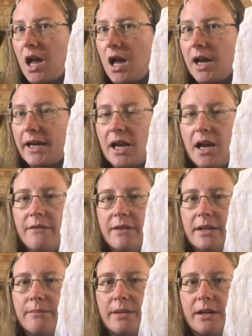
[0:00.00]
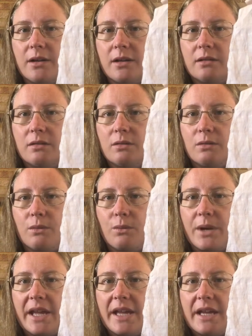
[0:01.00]
I can't remember
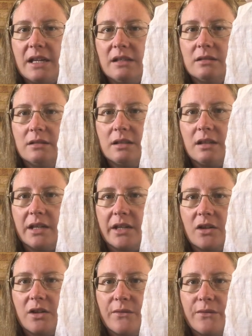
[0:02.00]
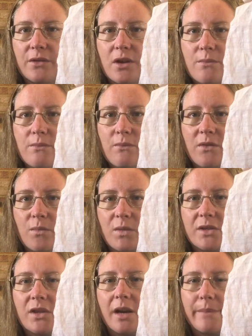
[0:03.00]
where I got it from. I
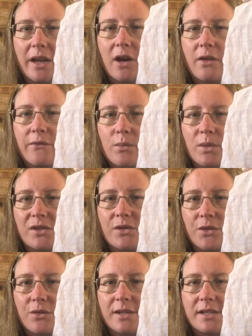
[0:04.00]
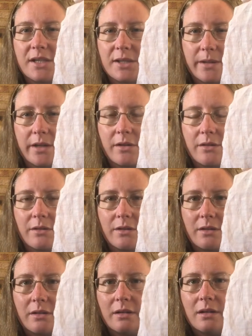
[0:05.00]
got it from 123 Stitch, but I don't know
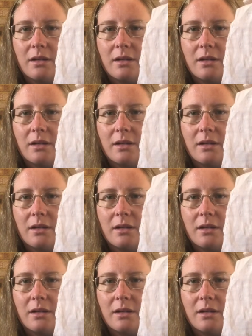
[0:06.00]
the.